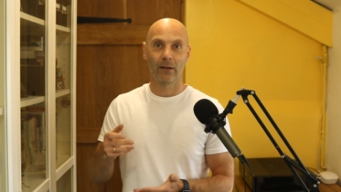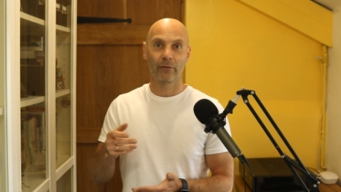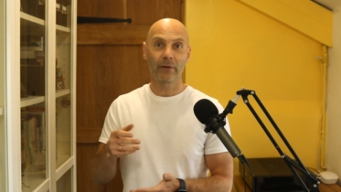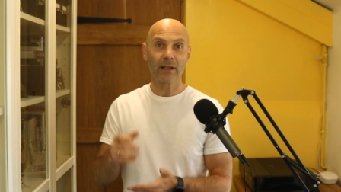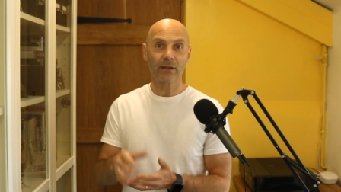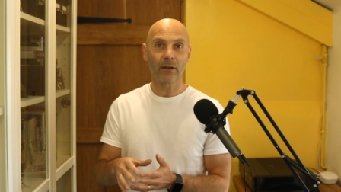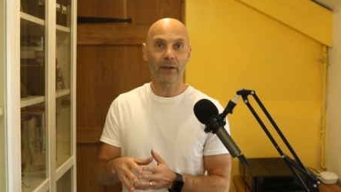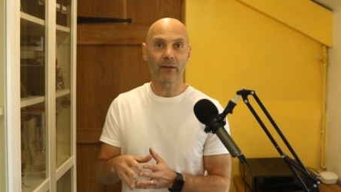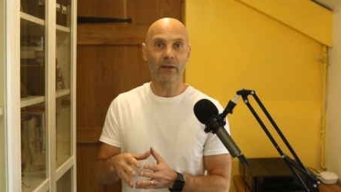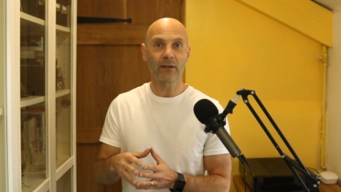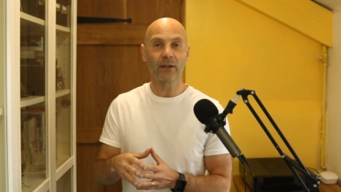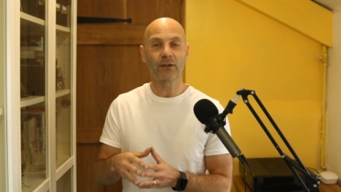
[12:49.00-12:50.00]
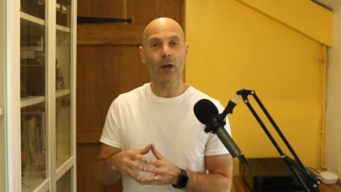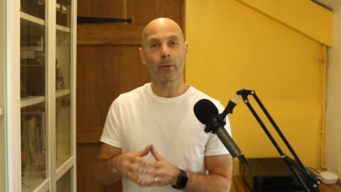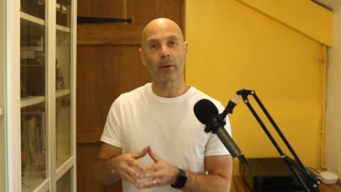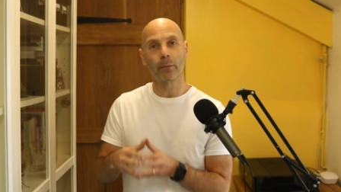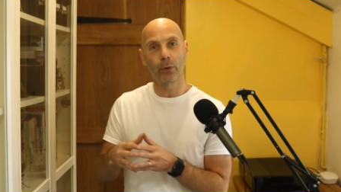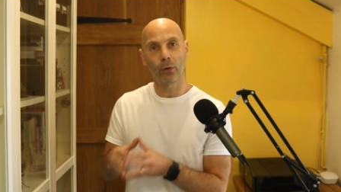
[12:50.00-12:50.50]
The reason I think this is so
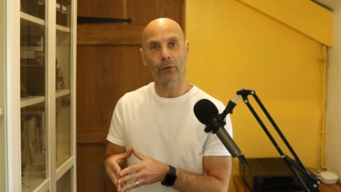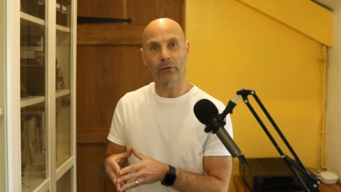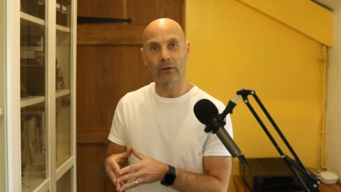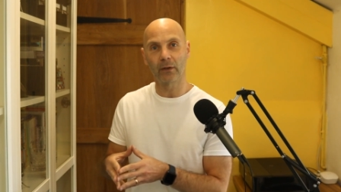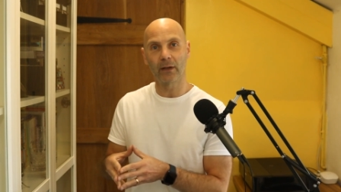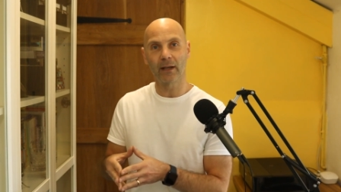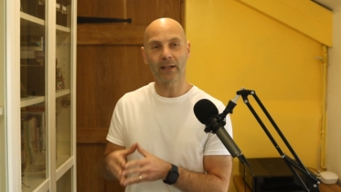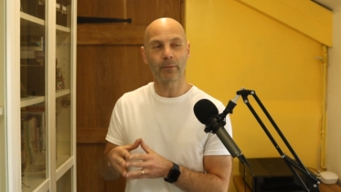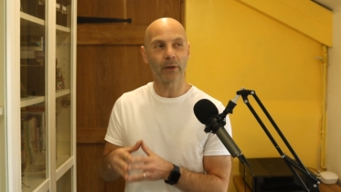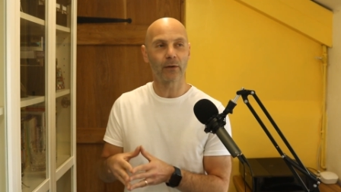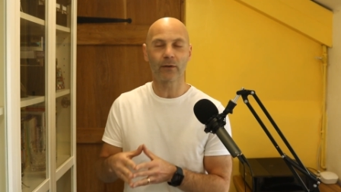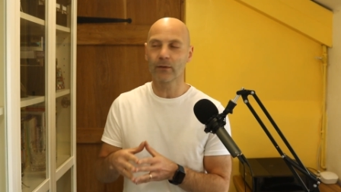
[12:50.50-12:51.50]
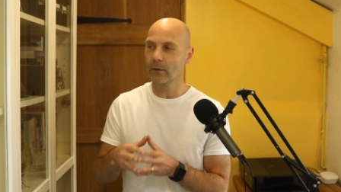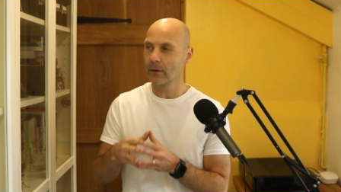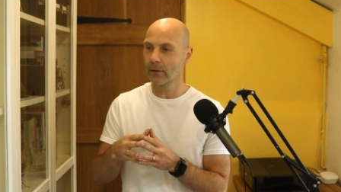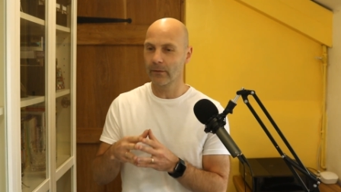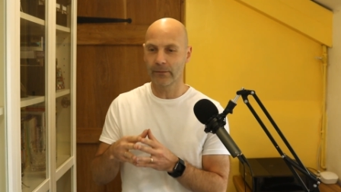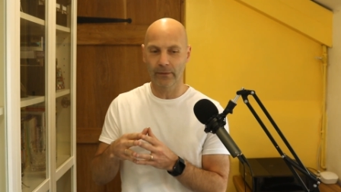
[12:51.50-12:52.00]
important is because
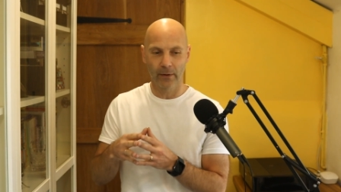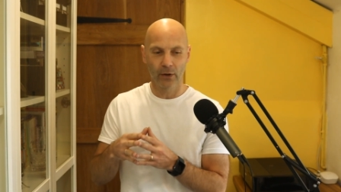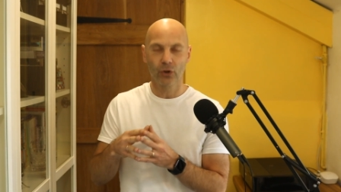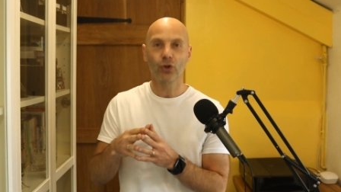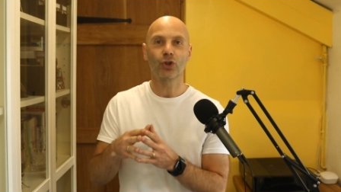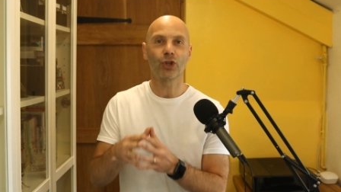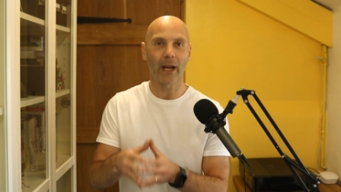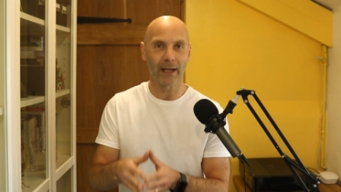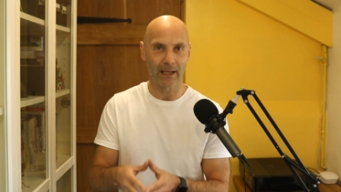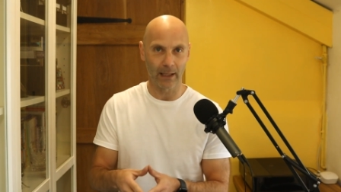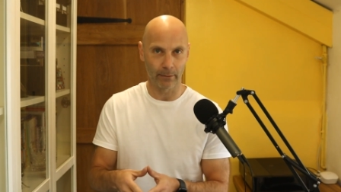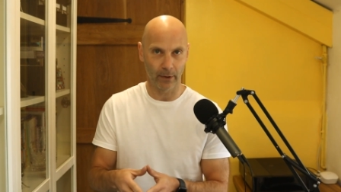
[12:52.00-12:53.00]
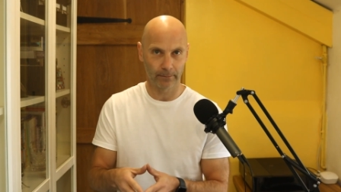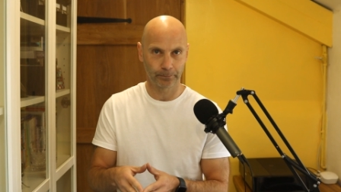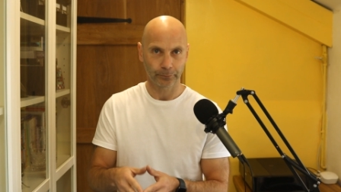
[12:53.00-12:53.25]
of shame.